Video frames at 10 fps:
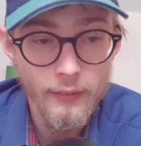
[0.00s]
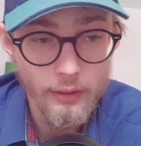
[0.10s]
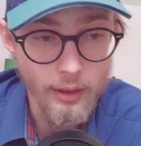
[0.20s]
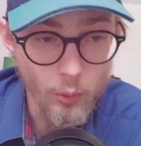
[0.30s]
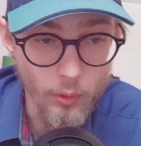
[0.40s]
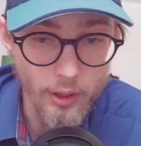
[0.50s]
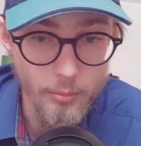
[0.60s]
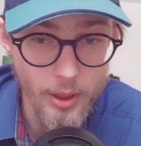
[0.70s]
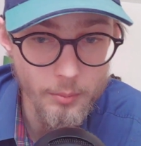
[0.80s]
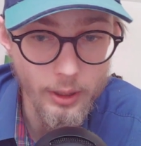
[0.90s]
Now, what I
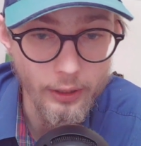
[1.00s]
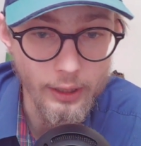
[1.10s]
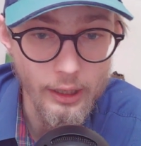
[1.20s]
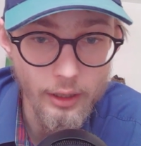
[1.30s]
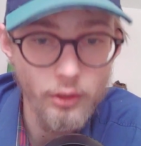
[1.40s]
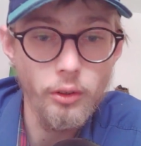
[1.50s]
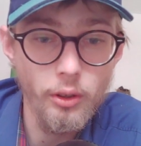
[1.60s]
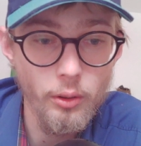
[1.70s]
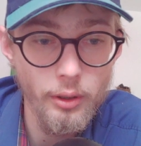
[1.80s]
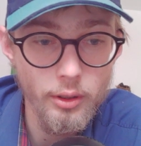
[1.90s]
mean by that is you're
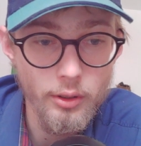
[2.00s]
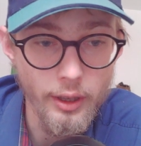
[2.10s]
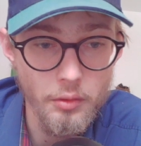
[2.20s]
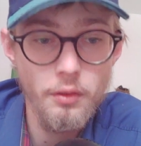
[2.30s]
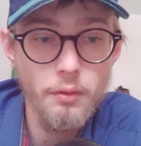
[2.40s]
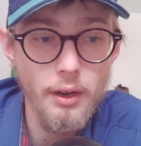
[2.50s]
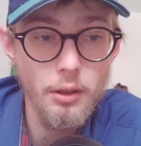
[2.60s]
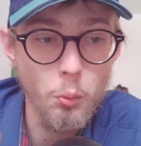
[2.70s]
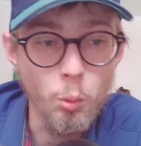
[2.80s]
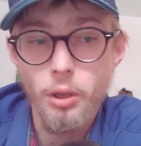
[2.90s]
going to have to
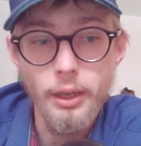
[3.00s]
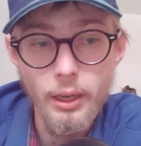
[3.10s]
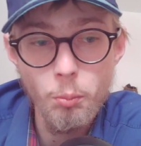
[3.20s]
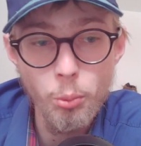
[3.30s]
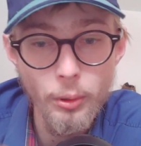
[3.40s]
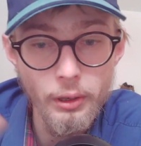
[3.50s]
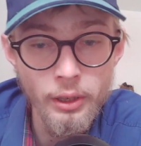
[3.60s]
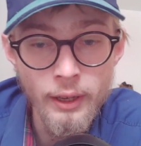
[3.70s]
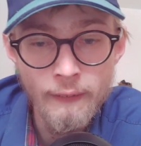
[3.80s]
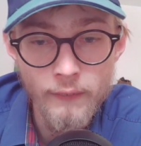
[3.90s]
find one endpoint
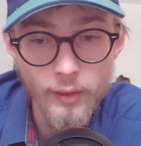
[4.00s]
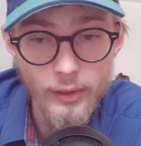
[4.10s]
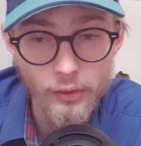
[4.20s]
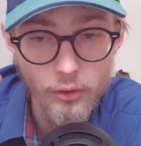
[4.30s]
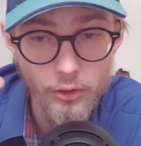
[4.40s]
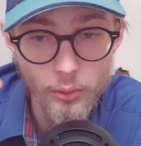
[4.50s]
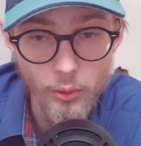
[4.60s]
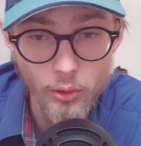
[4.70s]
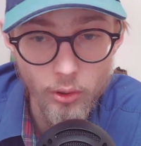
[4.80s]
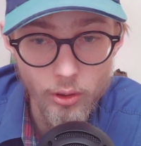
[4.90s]
that lists you
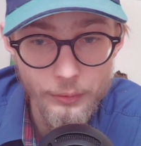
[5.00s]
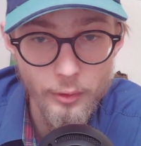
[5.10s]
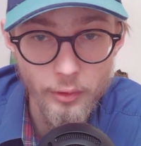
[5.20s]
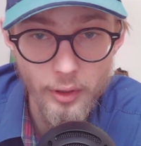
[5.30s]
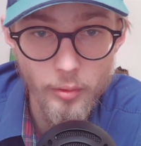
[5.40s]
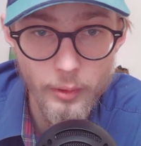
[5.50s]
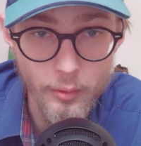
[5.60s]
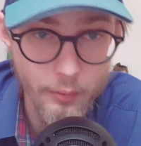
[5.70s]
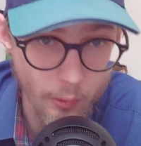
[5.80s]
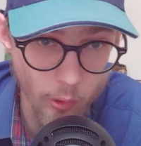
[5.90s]
all of the different
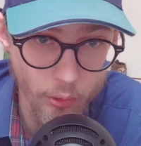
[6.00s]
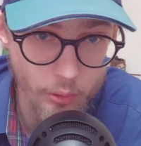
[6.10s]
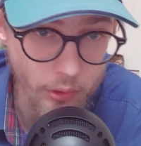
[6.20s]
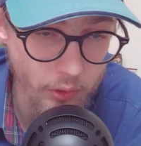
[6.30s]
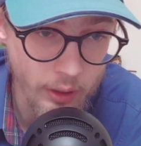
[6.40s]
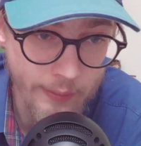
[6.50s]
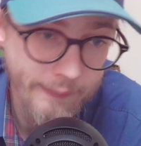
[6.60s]
folders.